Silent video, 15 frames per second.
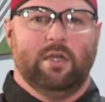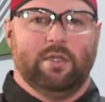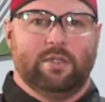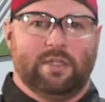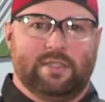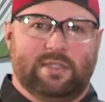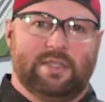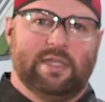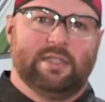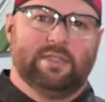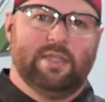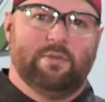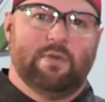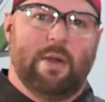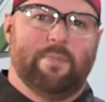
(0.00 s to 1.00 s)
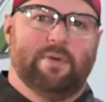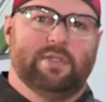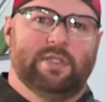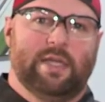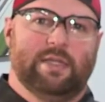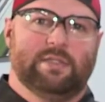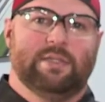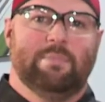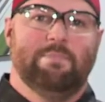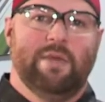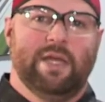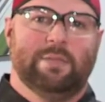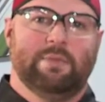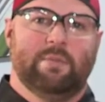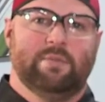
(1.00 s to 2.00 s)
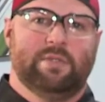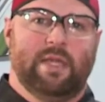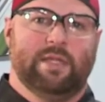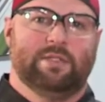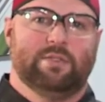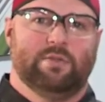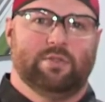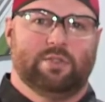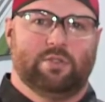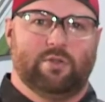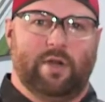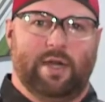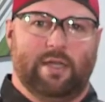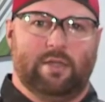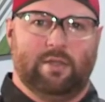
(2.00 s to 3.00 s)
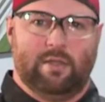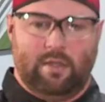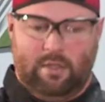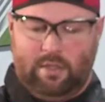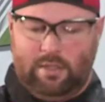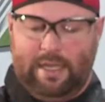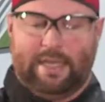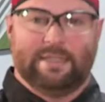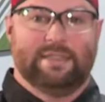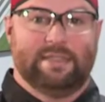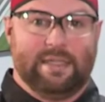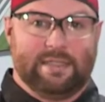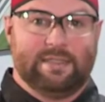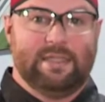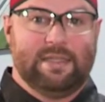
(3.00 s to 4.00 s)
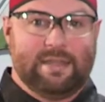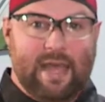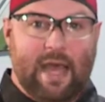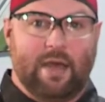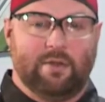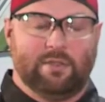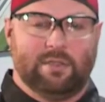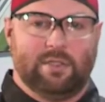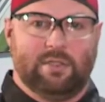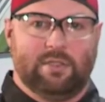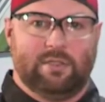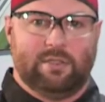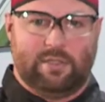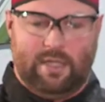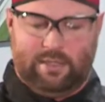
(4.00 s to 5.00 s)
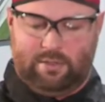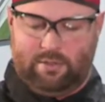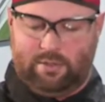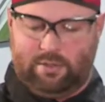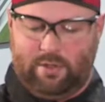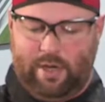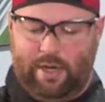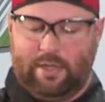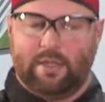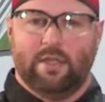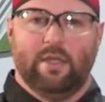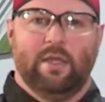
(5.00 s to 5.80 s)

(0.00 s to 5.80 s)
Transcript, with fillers: The 60 represents minimum tensile strength as 60 thousandths tensile strength.